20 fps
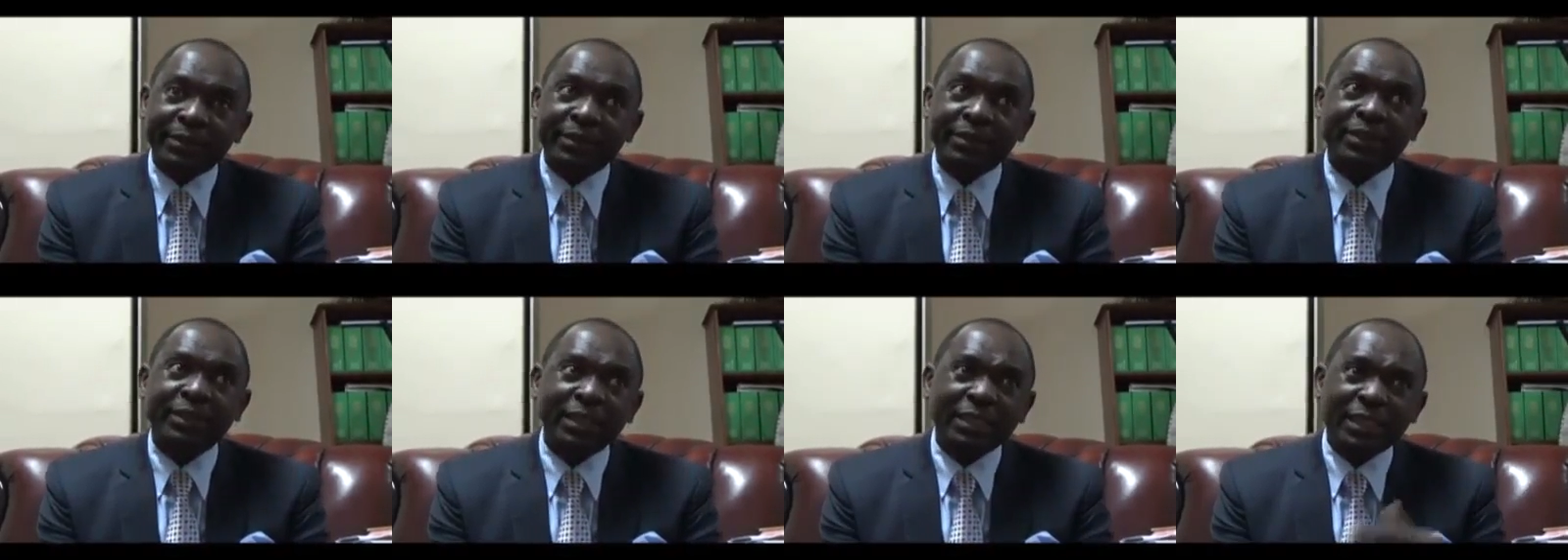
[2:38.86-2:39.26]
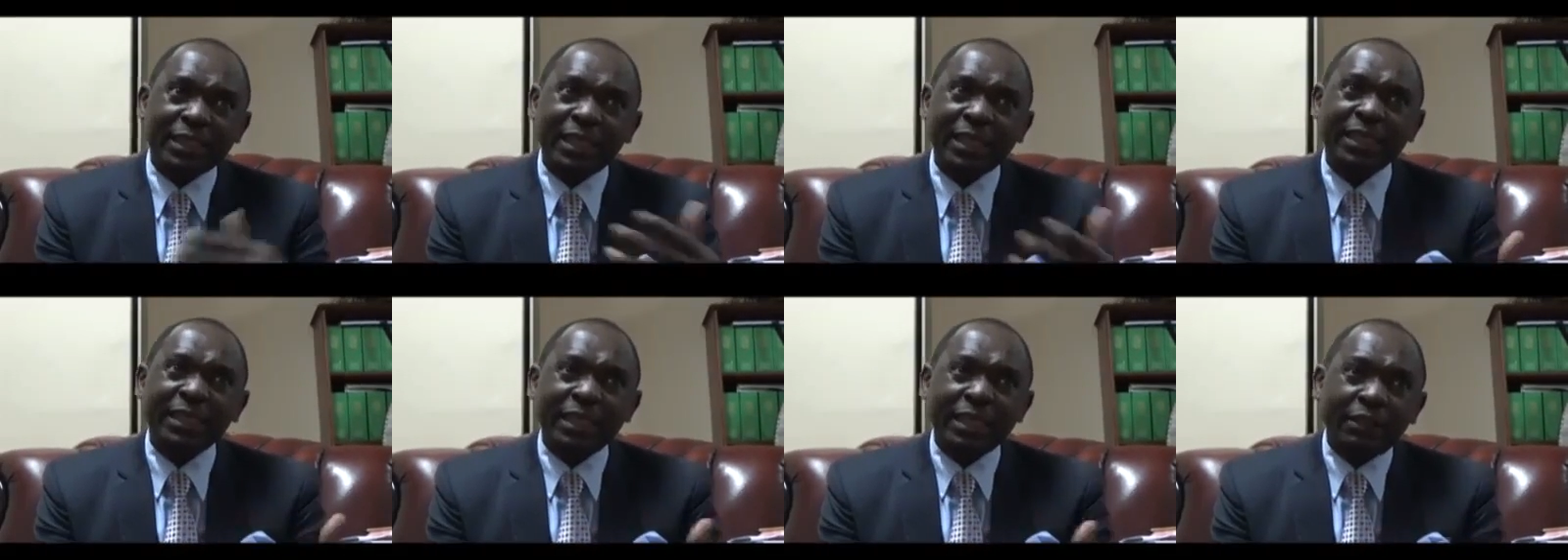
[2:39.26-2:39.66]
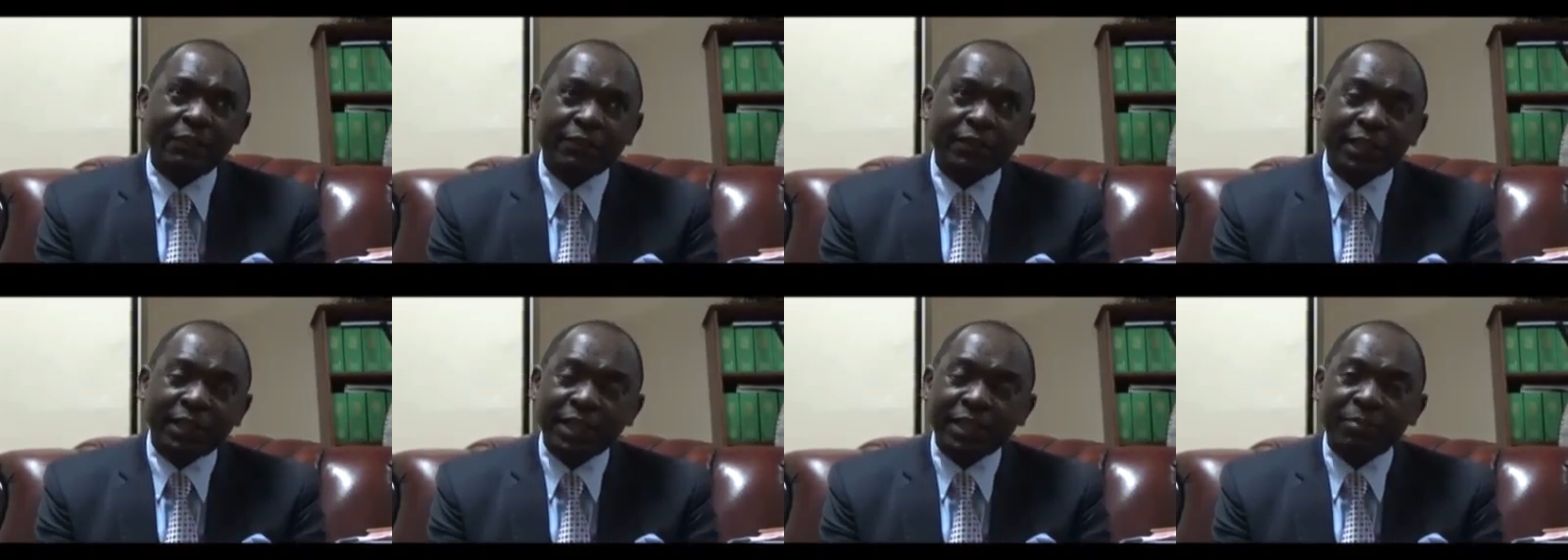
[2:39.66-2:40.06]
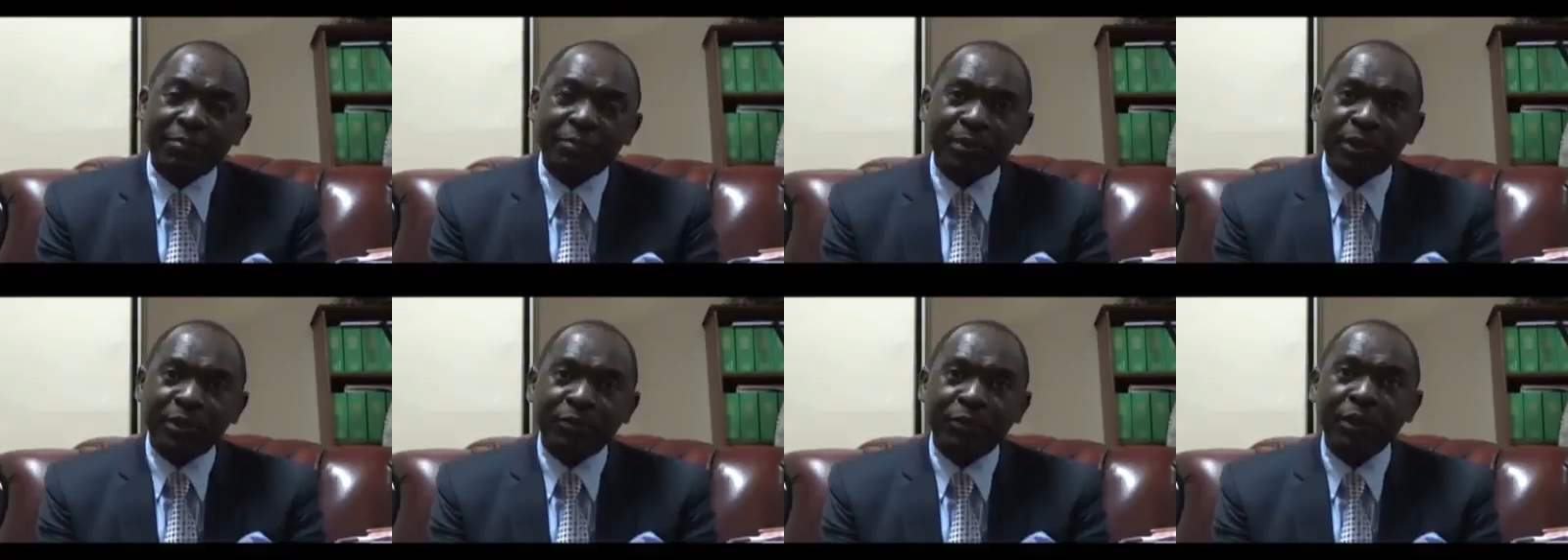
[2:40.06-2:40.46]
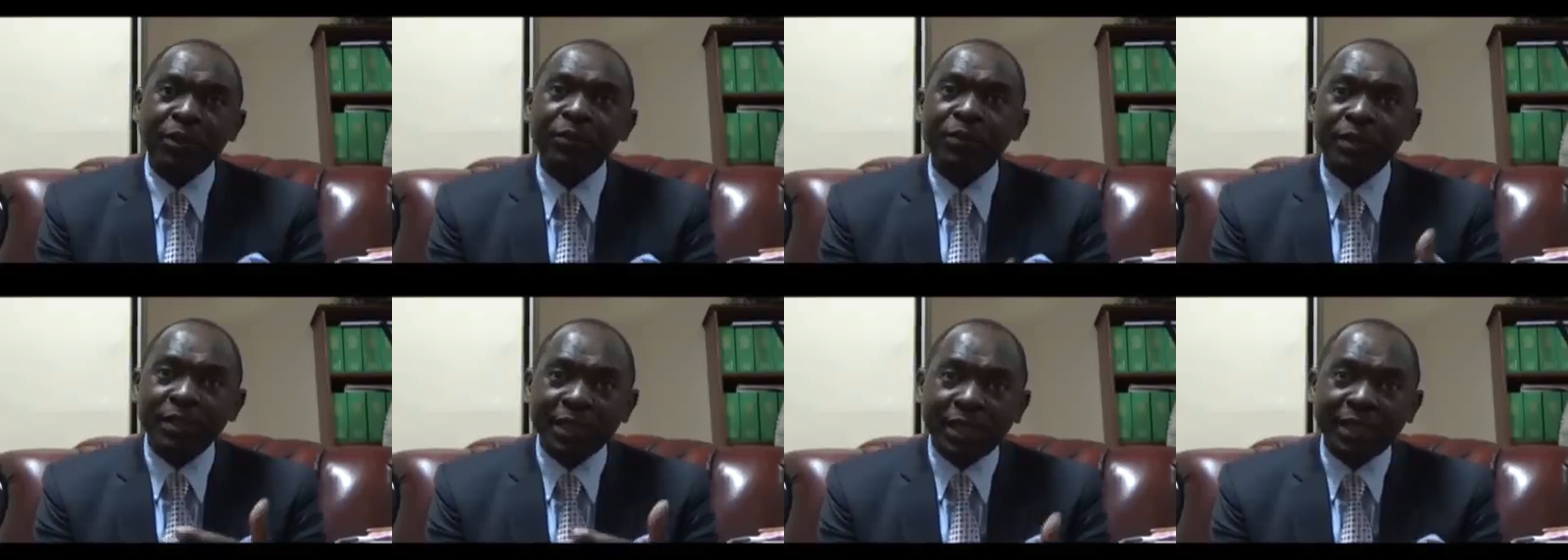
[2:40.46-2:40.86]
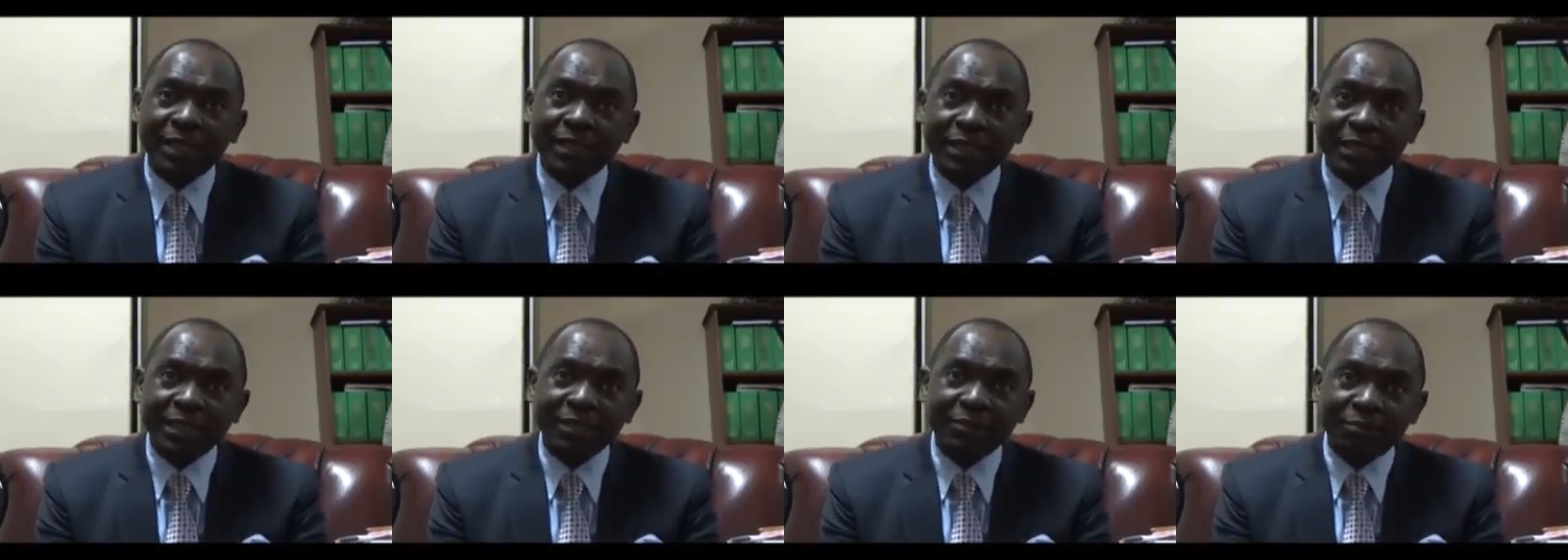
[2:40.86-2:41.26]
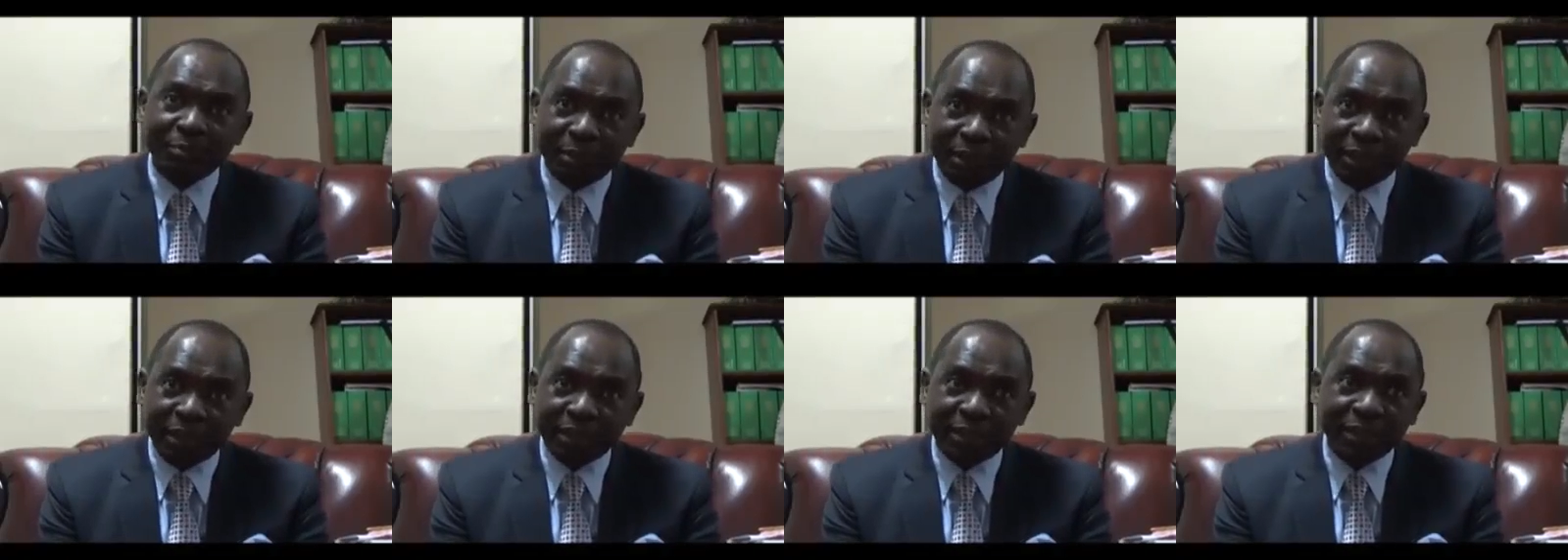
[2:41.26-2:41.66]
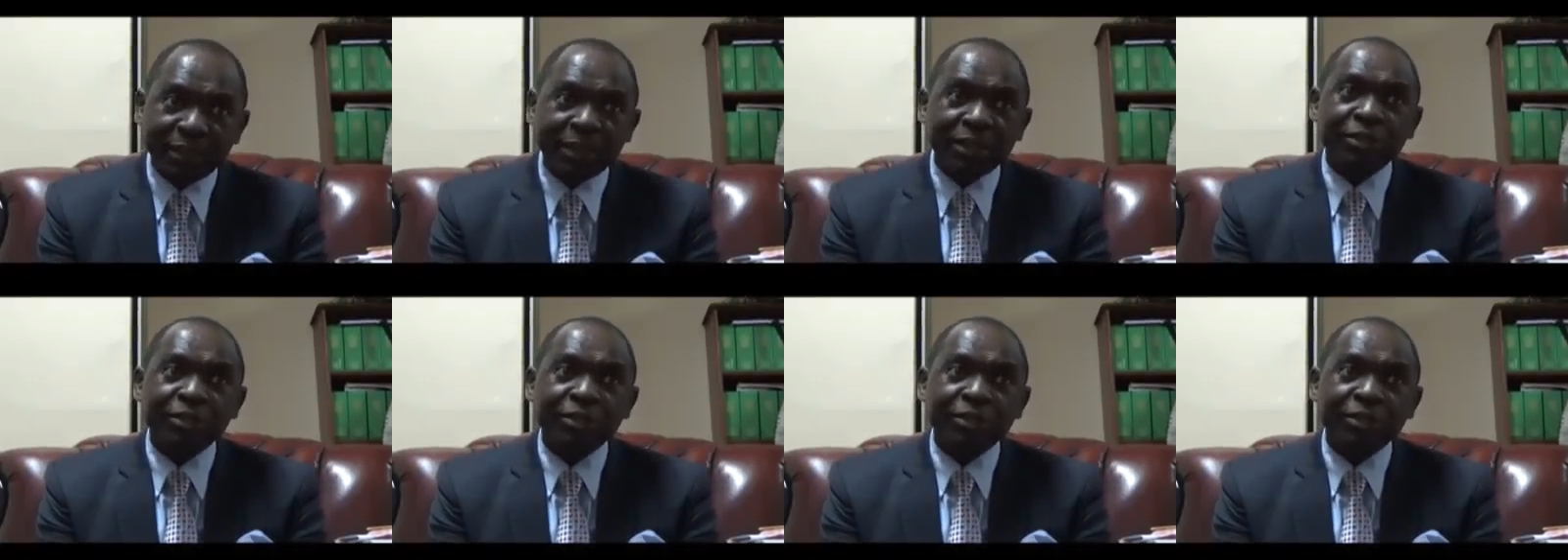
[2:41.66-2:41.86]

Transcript: just slightly after the campaign, when he was asking me